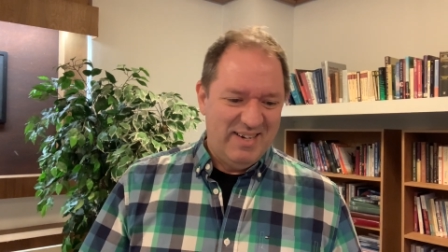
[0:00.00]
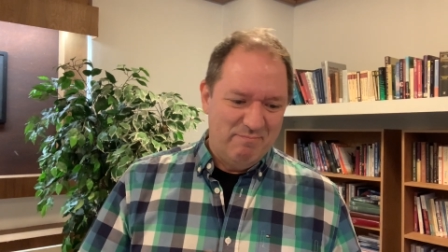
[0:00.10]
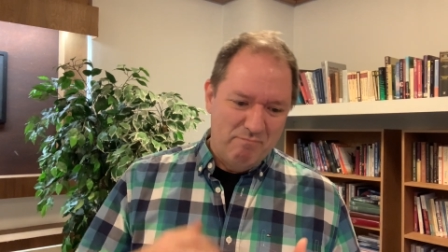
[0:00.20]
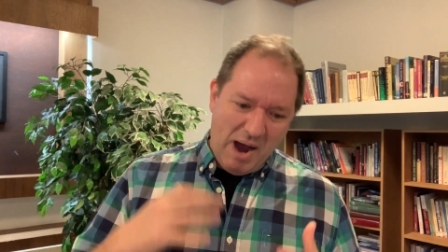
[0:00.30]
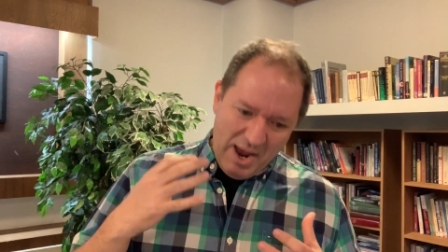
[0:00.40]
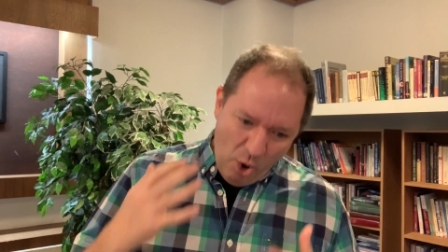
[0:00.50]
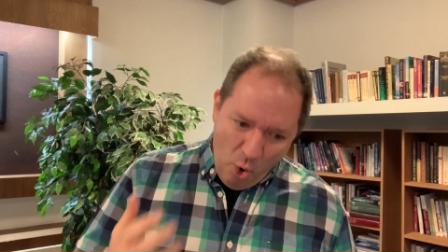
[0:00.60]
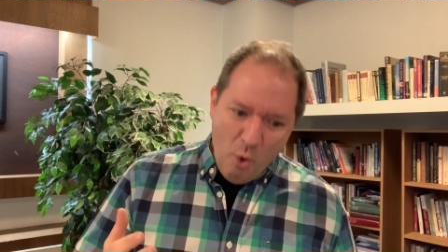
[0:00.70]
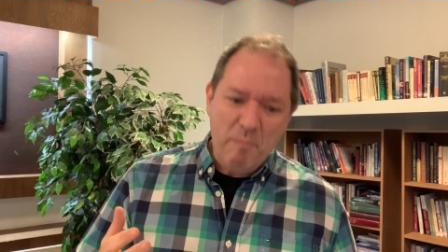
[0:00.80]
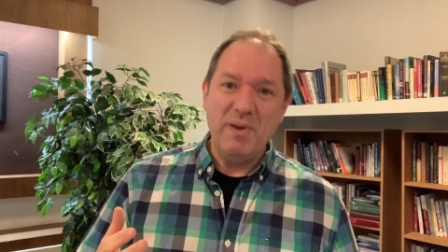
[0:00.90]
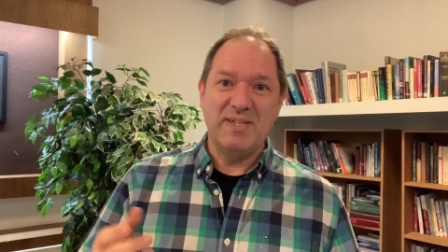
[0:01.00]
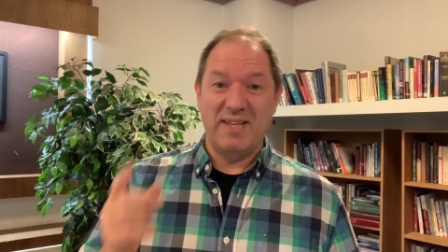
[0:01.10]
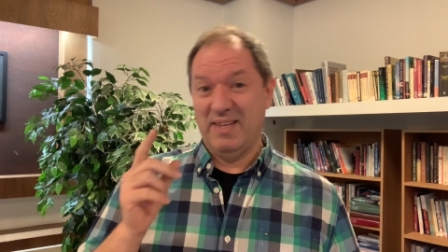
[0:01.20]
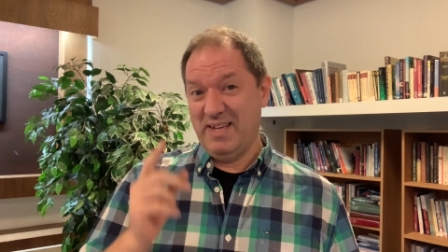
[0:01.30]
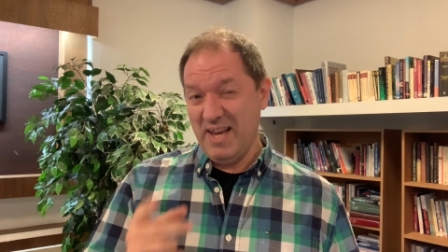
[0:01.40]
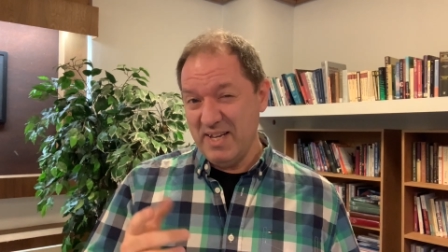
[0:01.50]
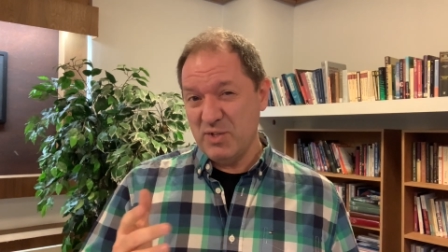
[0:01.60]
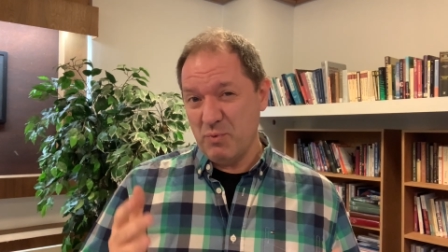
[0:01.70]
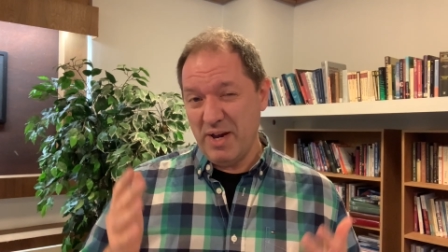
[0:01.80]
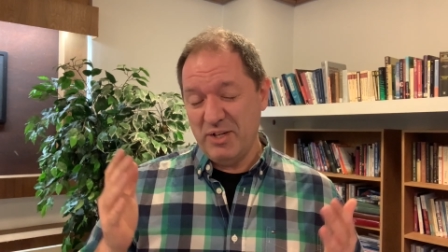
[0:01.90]
My hope is that the
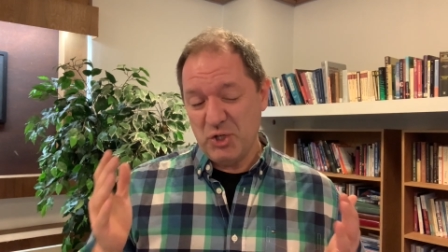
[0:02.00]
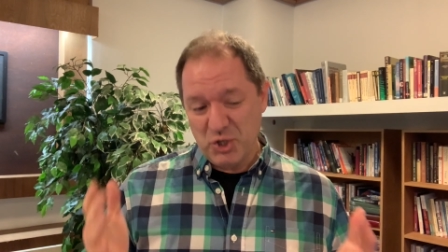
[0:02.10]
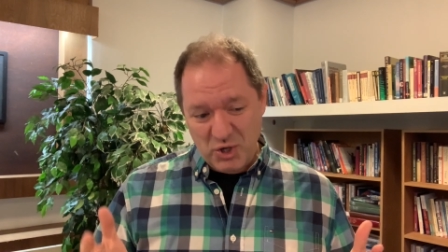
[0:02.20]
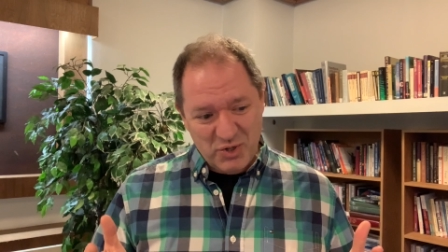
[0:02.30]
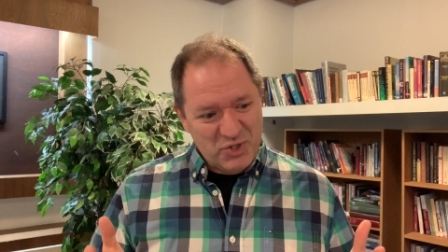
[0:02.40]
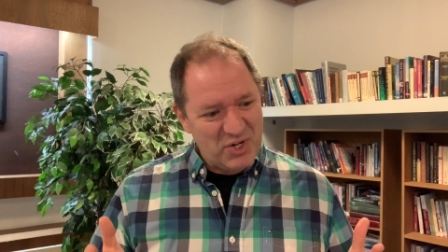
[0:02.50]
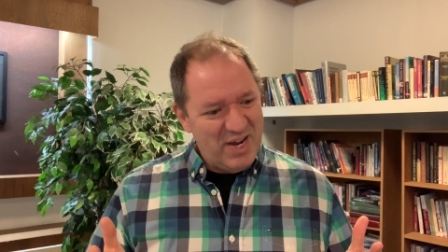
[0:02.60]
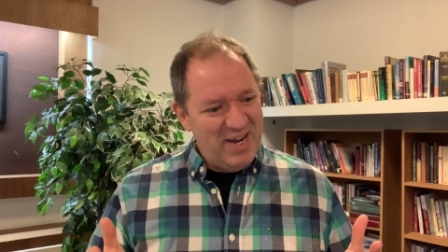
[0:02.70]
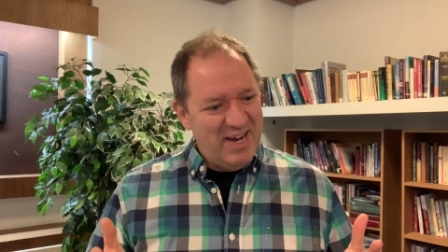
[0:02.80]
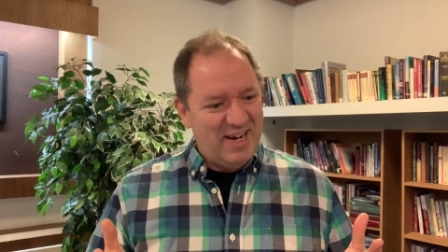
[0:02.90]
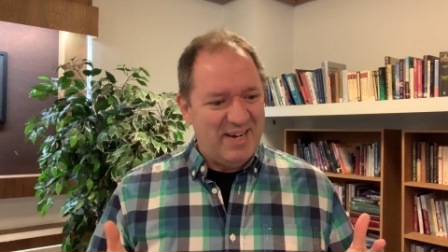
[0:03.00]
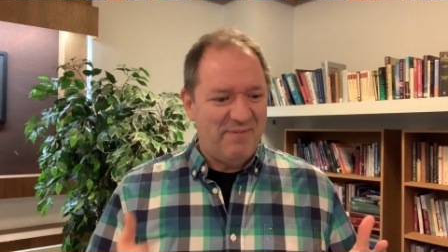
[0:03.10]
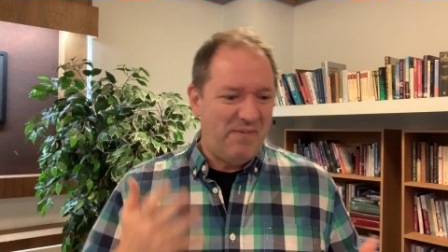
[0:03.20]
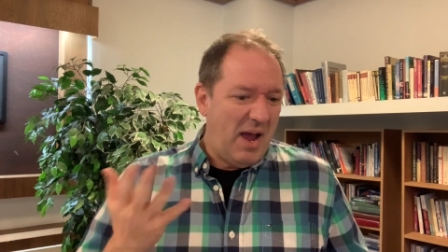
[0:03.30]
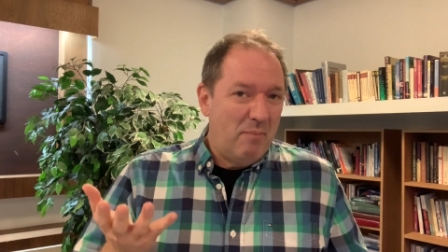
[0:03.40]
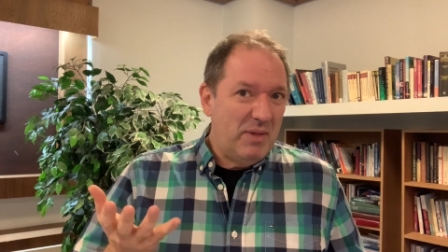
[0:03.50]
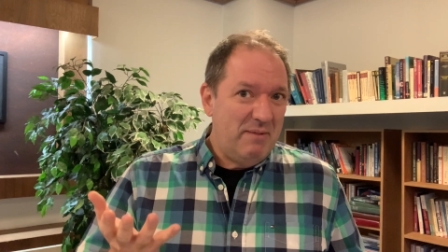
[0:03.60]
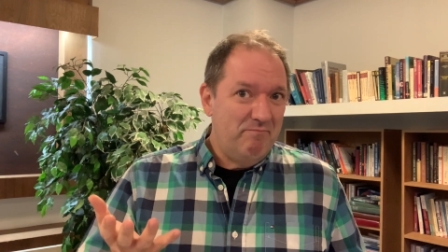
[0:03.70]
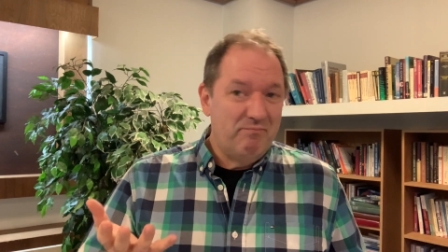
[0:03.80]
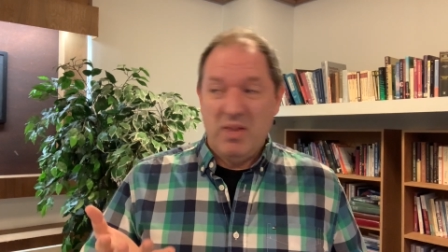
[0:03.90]
Kingsway Church
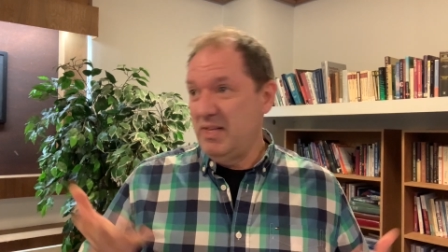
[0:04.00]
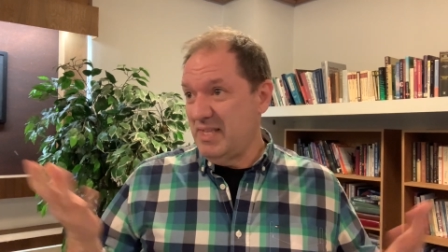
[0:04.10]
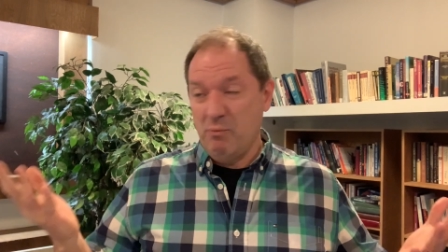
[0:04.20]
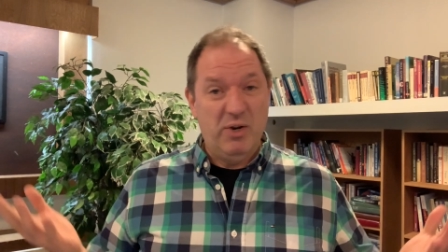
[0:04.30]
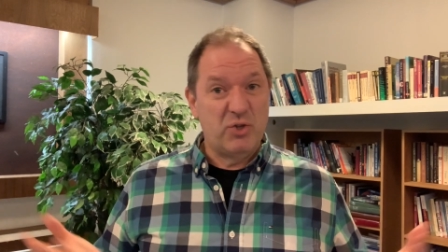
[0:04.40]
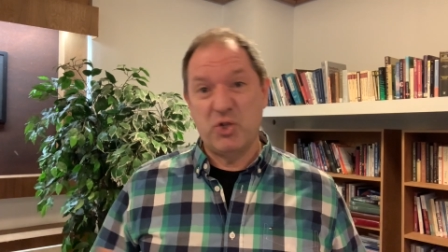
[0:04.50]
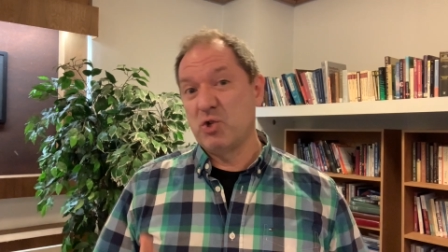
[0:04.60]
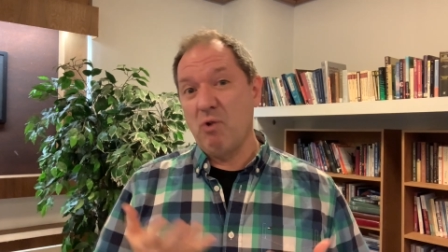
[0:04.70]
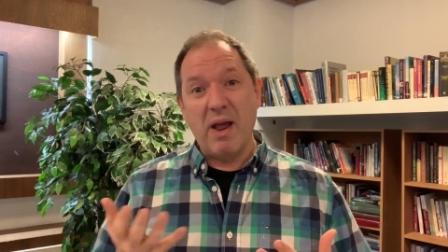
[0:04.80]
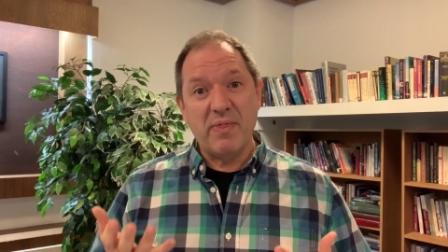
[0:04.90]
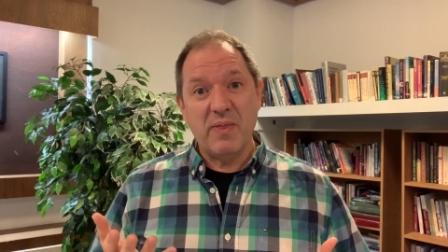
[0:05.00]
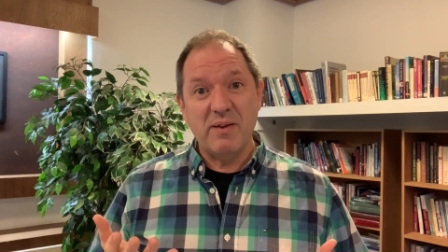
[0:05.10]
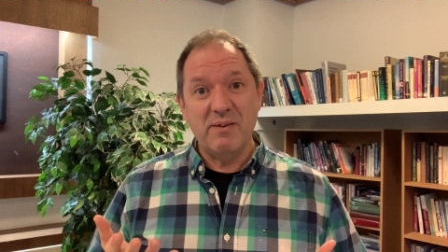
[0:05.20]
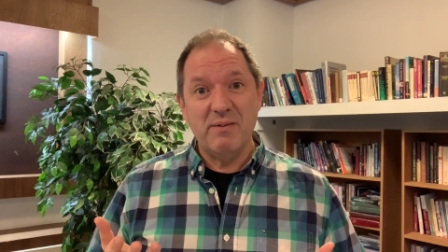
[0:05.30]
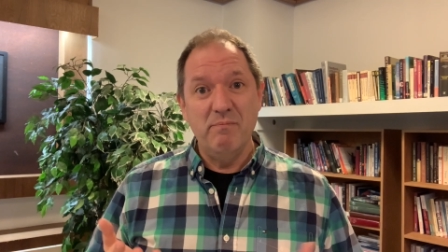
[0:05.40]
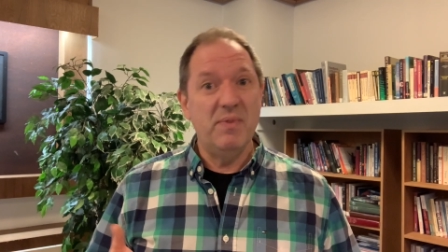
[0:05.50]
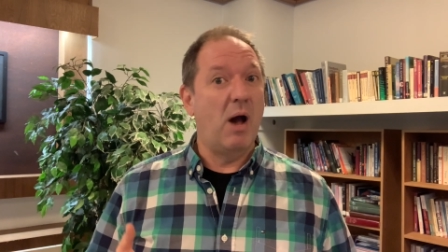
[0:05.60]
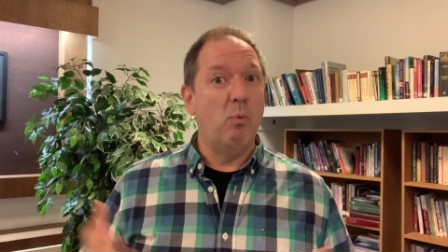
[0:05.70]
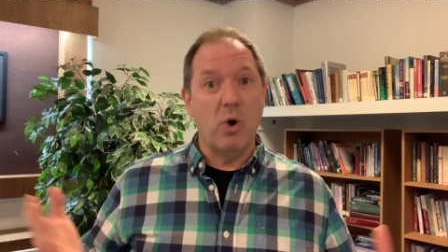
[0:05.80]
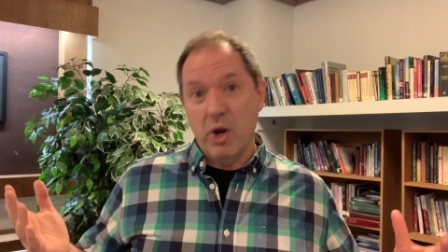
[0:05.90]
family, that we're strengthened,
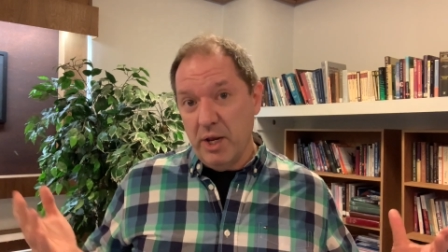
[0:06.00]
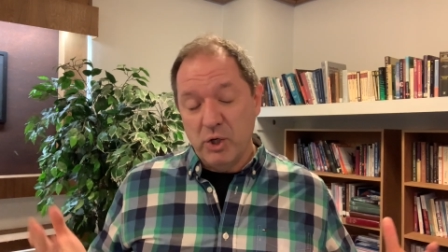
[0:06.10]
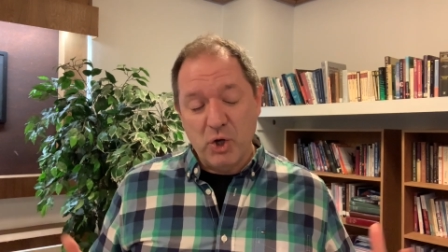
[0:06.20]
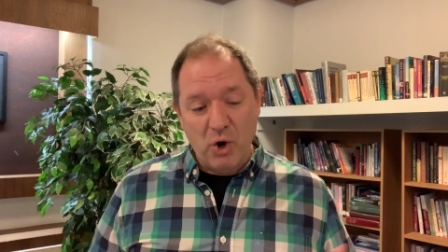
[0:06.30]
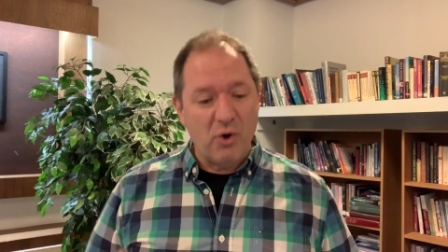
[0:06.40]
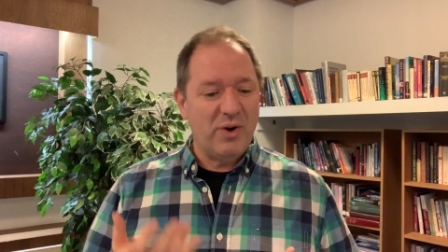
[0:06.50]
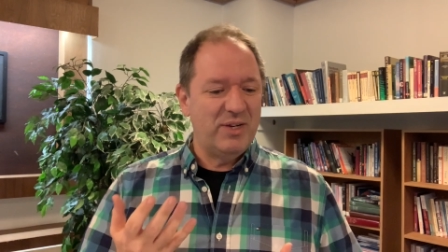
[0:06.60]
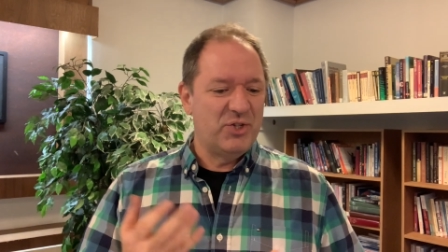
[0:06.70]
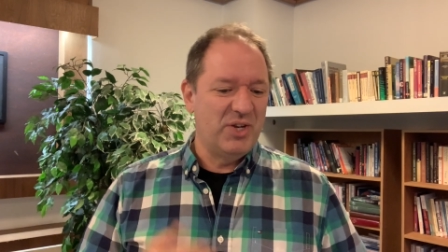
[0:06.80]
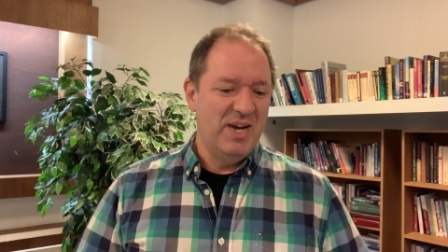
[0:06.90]
that we're encouraged